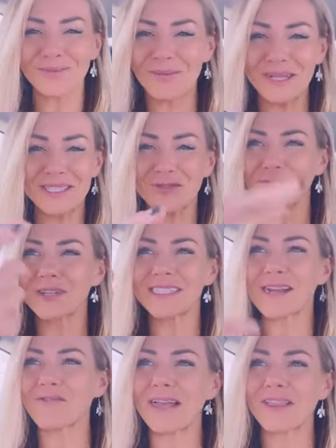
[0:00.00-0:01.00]
I'm reading your
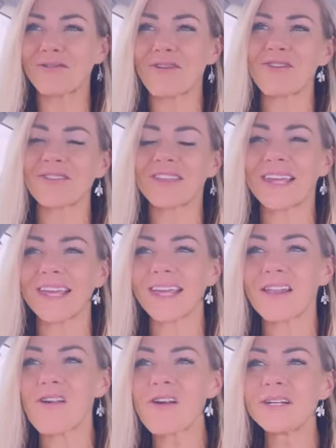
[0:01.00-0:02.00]
guys' comments like a
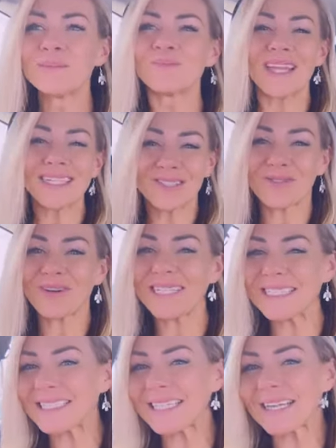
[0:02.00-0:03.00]
little bit as I can
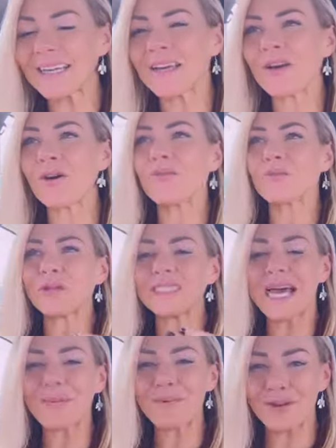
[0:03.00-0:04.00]
while I'm
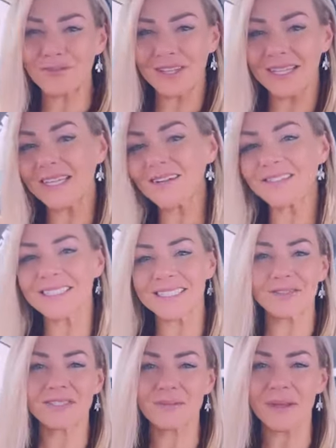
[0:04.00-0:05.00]
driving.
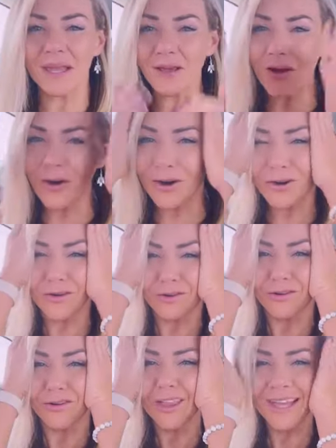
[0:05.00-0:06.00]
All right,
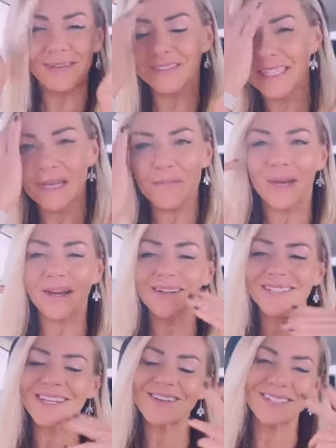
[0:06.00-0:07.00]
got a question. Why
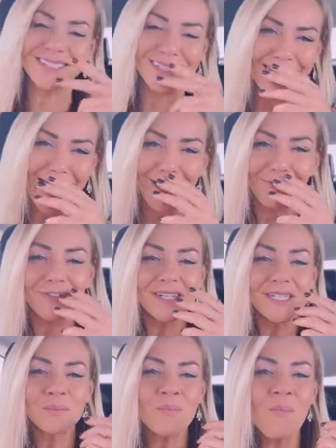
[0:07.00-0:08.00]
is it that we have so
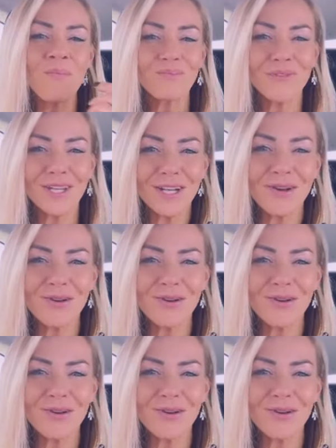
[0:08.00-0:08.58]
much yeah,